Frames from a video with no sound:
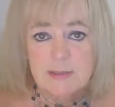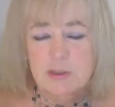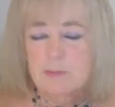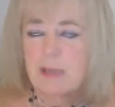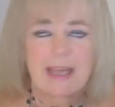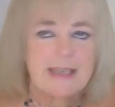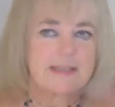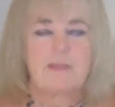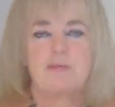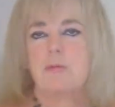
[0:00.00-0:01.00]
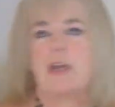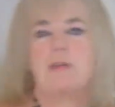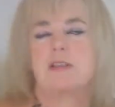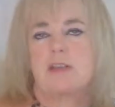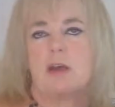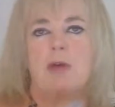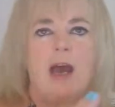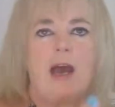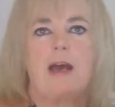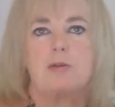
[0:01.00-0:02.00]
It was played everywhere. So
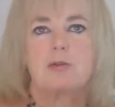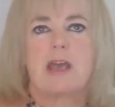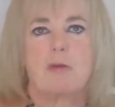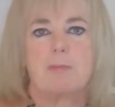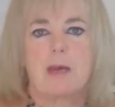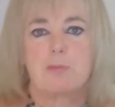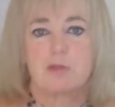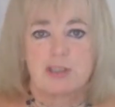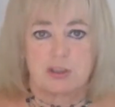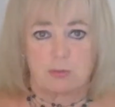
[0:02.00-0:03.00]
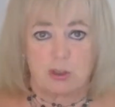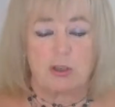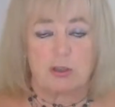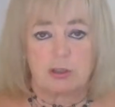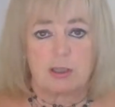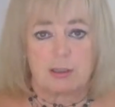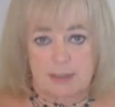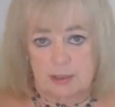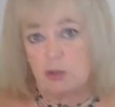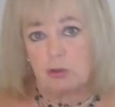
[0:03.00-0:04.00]
I would get on my bus to work as
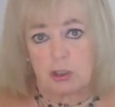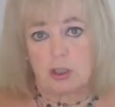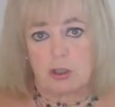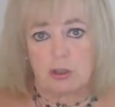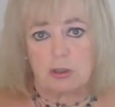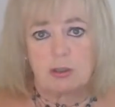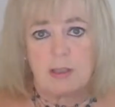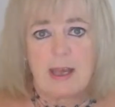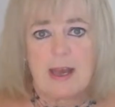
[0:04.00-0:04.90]
a young girl,